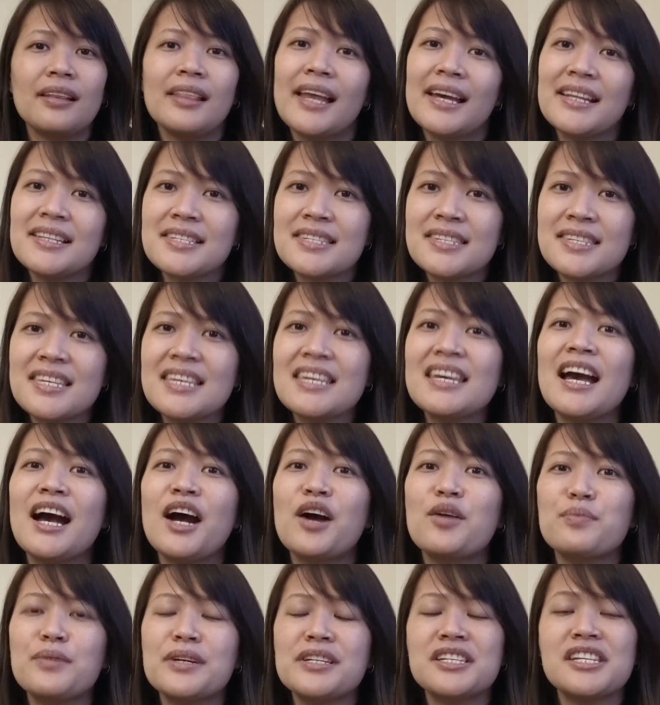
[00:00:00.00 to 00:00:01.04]
Let's see
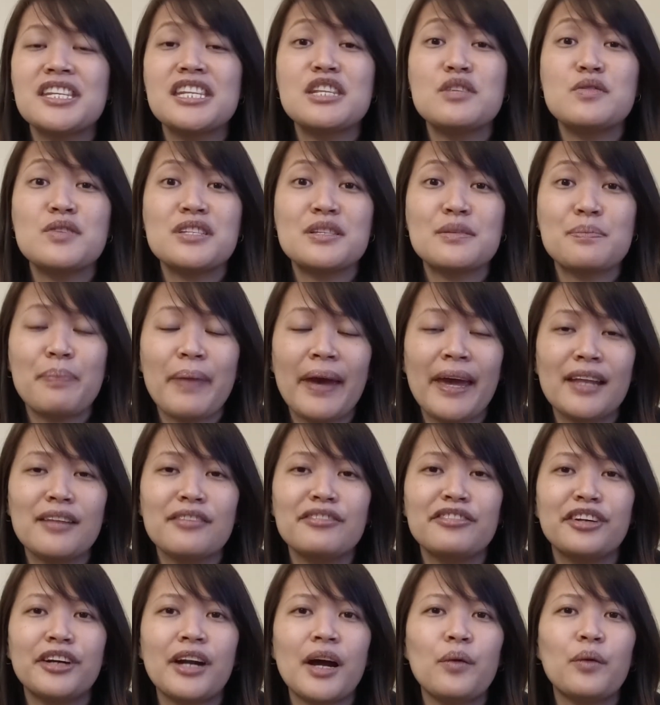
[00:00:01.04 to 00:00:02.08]
how much did we
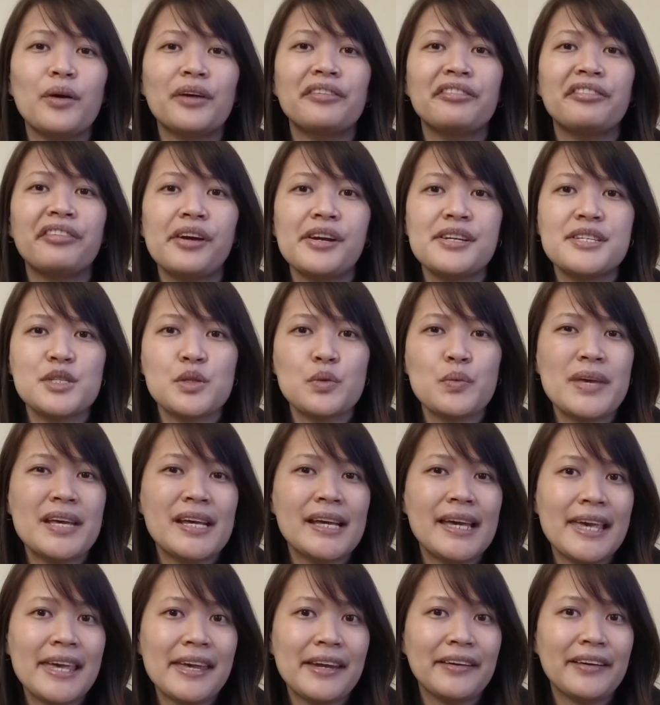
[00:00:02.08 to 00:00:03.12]
spend for our first
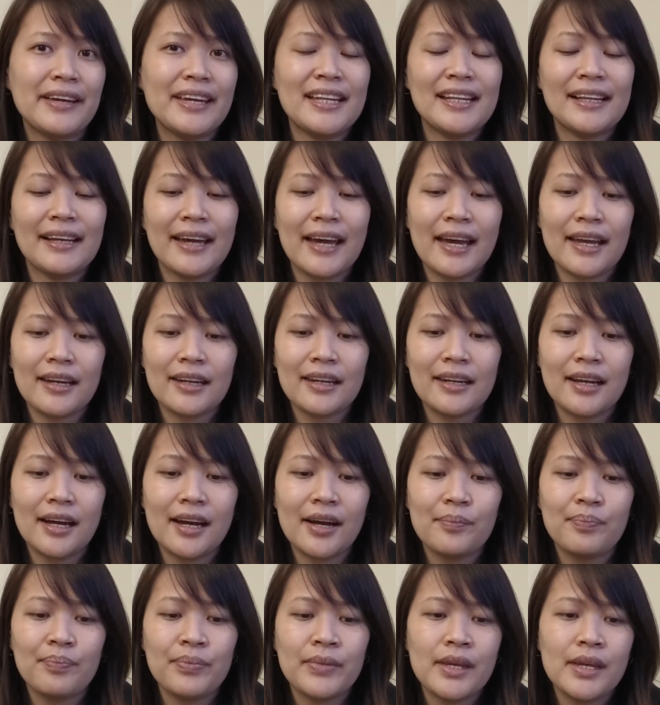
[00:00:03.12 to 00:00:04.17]
week here in Canada.